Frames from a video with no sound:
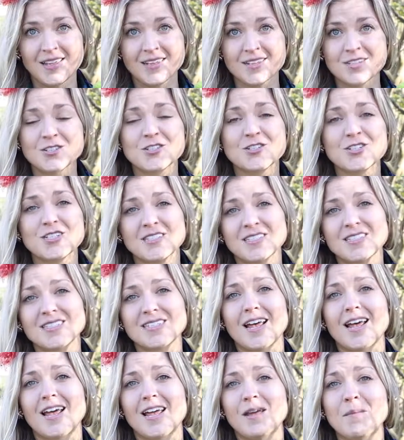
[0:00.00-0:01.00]
So during this
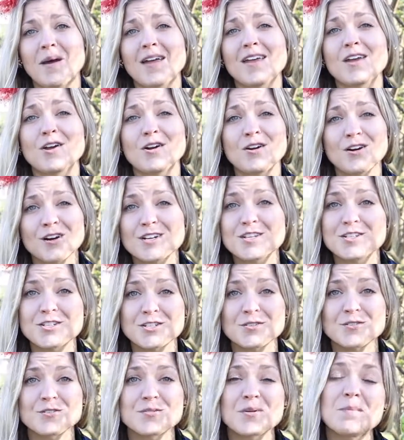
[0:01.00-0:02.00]
time, I encourage
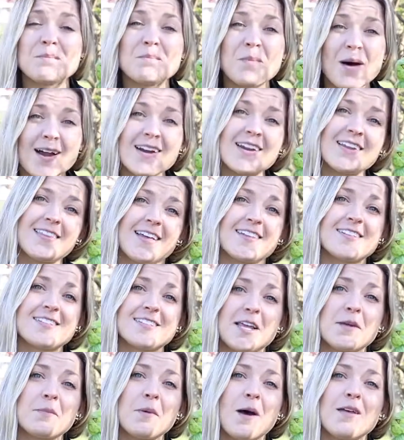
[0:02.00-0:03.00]
you to embody that
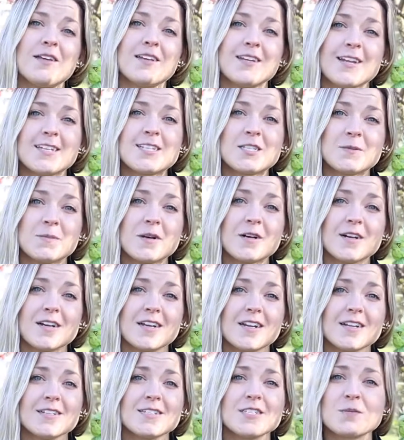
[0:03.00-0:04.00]
same holiday
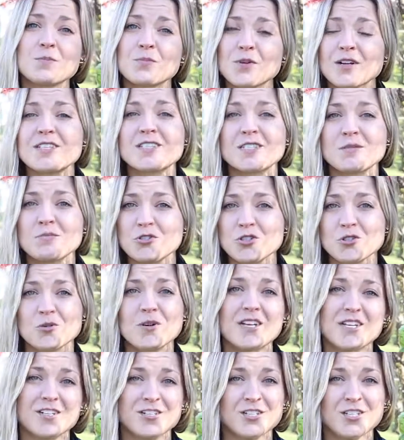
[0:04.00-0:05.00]
spirit and spread some joy and